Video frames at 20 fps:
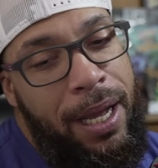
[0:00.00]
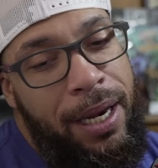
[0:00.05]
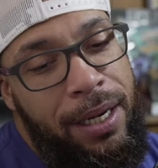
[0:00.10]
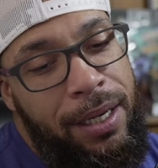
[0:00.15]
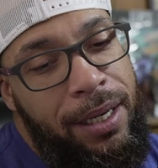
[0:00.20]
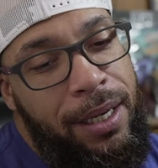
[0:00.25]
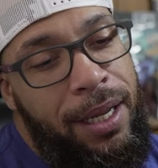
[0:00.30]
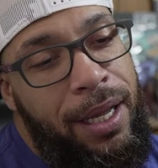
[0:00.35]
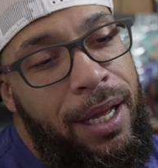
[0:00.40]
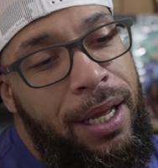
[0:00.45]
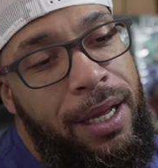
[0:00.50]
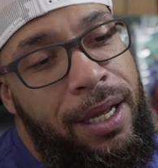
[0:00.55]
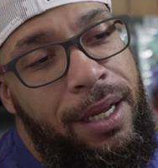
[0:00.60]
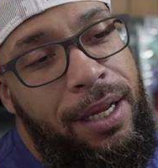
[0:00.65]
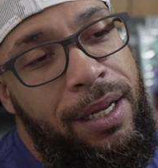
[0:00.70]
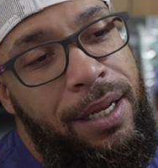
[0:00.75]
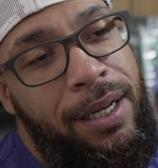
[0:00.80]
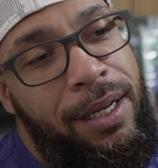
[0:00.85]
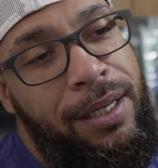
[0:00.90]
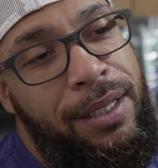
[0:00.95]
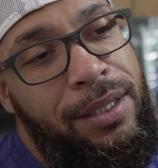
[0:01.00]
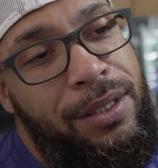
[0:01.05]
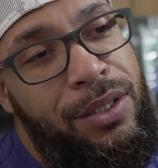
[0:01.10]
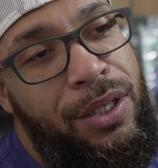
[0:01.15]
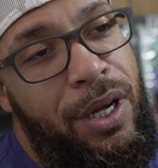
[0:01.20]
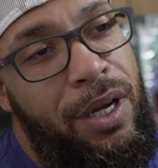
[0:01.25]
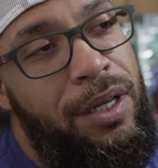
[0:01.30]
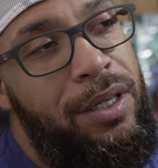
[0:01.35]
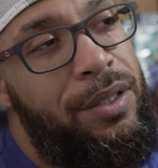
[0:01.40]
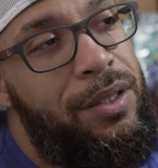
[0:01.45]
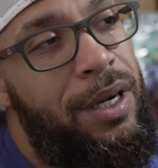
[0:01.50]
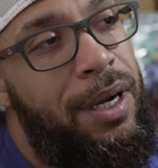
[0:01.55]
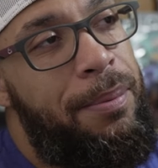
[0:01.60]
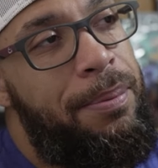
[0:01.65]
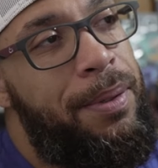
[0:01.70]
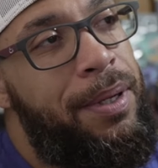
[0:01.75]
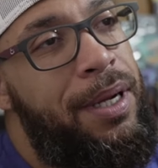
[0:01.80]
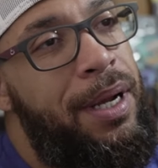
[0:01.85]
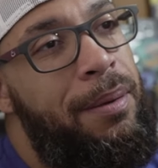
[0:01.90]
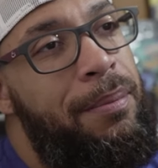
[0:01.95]
have let Chocolate
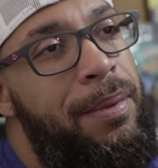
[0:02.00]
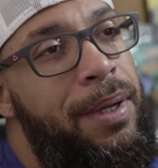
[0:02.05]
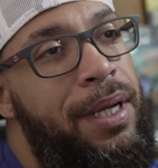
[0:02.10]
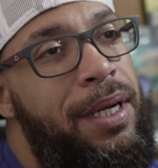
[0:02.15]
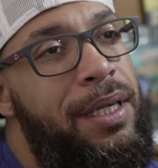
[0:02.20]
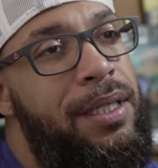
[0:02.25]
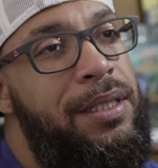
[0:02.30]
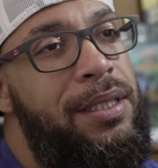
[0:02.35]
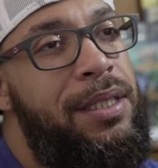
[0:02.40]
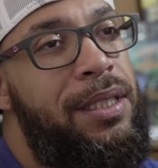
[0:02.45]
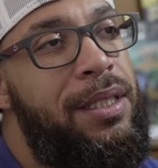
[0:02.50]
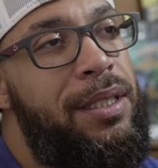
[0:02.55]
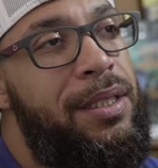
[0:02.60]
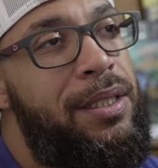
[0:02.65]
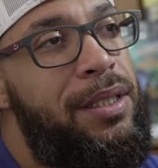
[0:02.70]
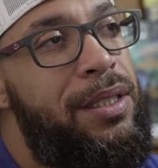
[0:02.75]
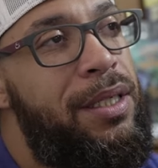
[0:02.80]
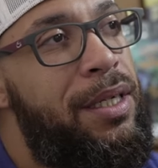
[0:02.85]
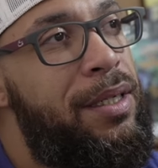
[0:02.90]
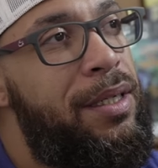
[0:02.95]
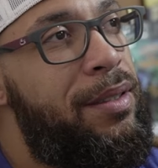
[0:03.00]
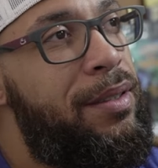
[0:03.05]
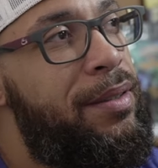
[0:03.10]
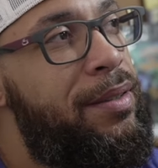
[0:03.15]
Dropper come in and steal the show.